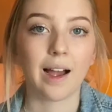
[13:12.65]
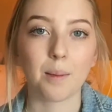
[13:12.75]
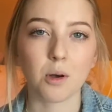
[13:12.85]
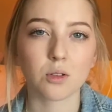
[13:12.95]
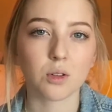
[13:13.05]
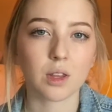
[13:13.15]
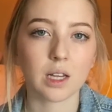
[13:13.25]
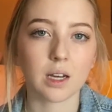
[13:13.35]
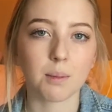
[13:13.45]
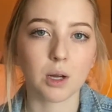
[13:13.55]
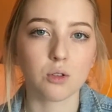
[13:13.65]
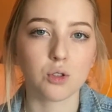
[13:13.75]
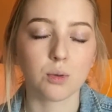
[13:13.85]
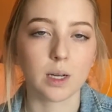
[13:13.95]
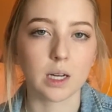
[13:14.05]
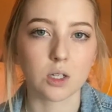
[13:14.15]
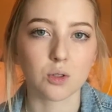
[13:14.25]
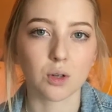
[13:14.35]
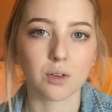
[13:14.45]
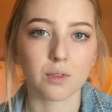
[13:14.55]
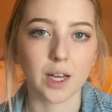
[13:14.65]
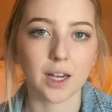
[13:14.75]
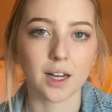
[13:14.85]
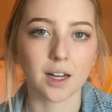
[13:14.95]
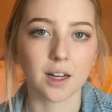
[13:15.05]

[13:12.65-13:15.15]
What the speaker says: I'm also thinking about doing sort of like